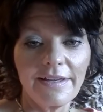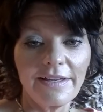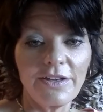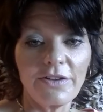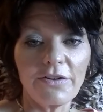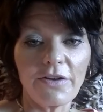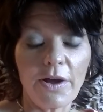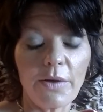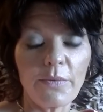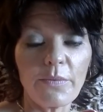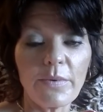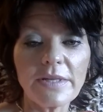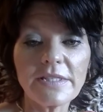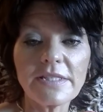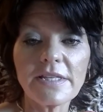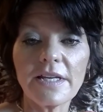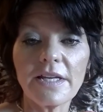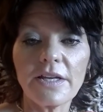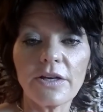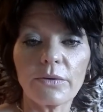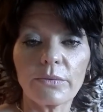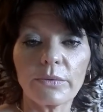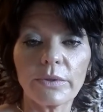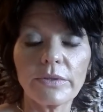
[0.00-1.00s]
You know, I
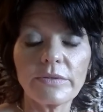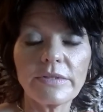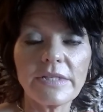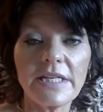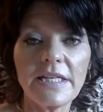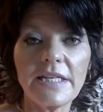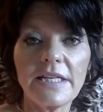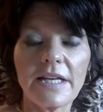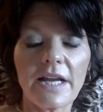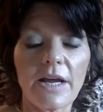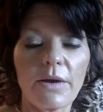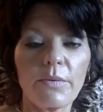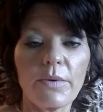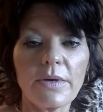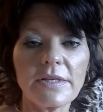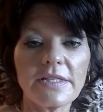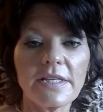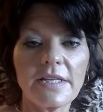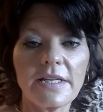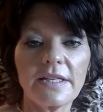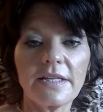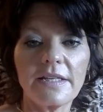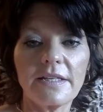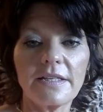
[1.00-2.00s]
wasn't in a routine. I
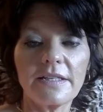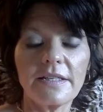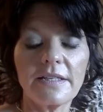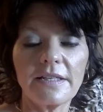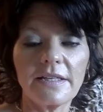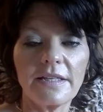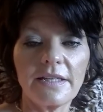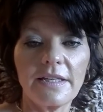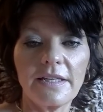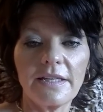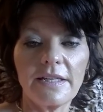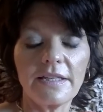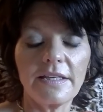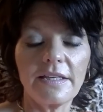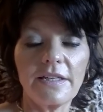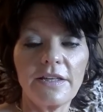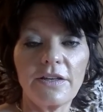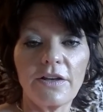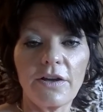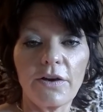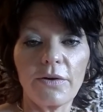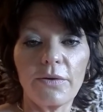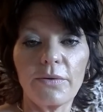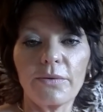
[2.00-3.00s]
wasn't in,
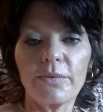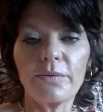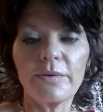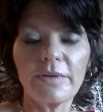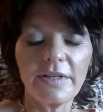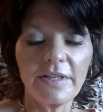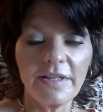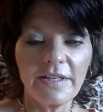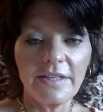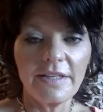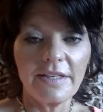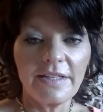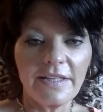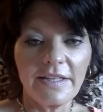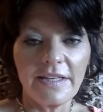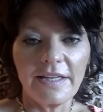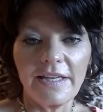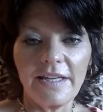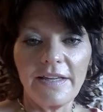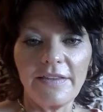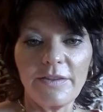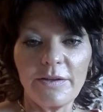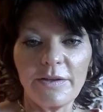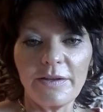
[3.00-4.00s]
you know,
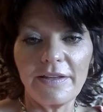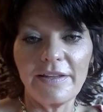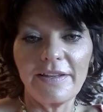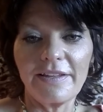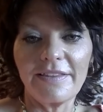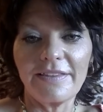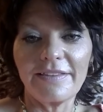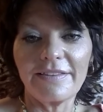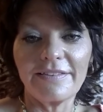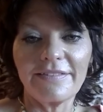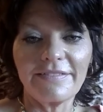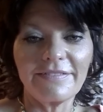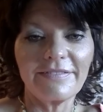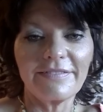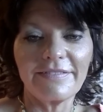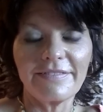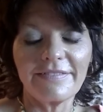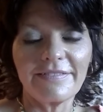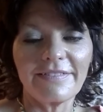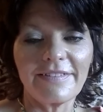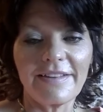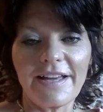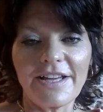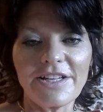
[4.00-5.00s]

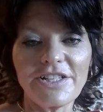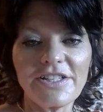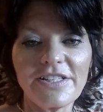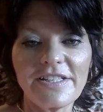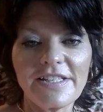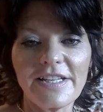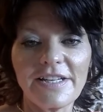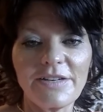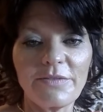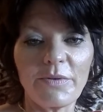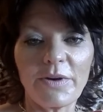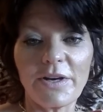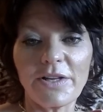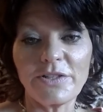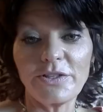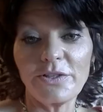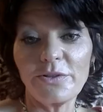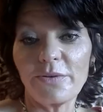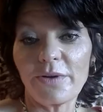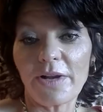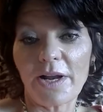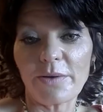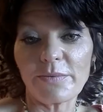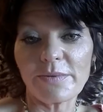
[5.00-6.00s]
I just didn't want to
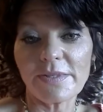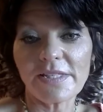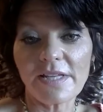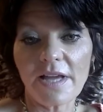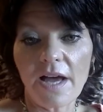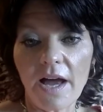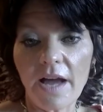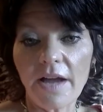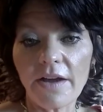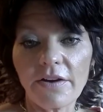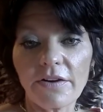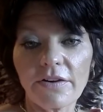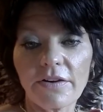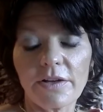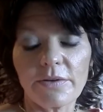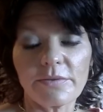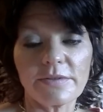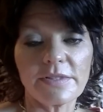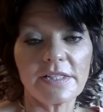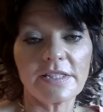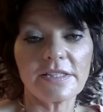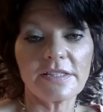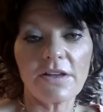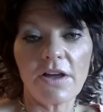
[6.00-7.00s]
do it. I was tired. I
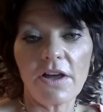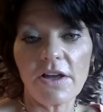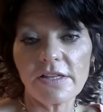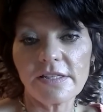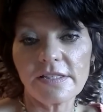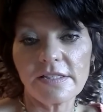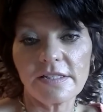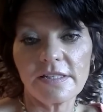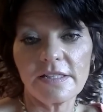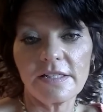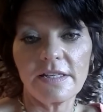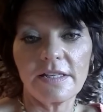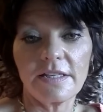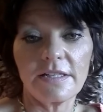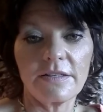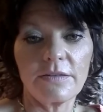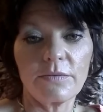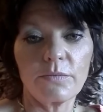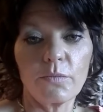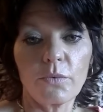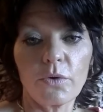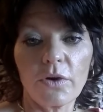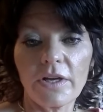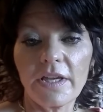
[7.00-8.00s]
was exhausted,
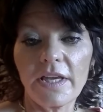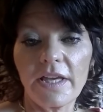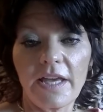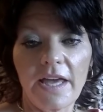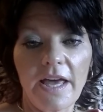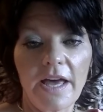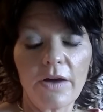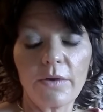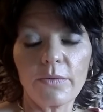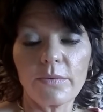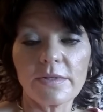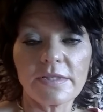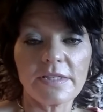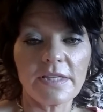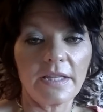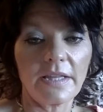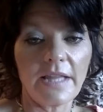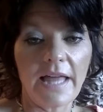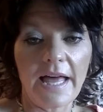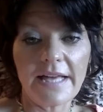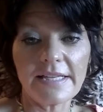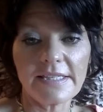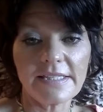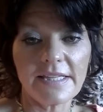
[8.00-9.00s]
and working out was the
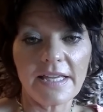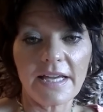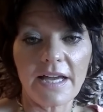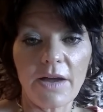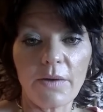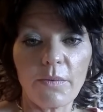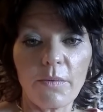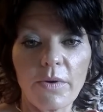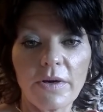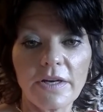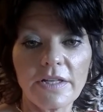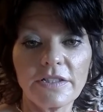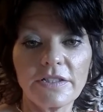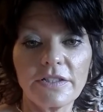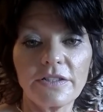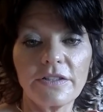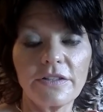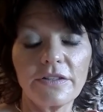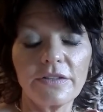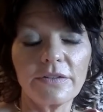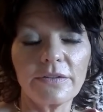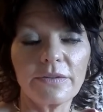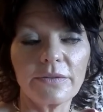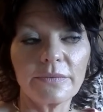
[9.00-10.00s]
last thing I wanted to
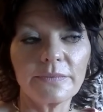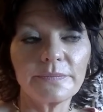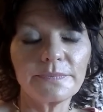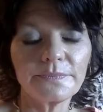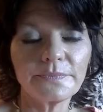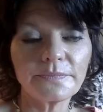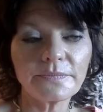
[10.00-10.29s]
do.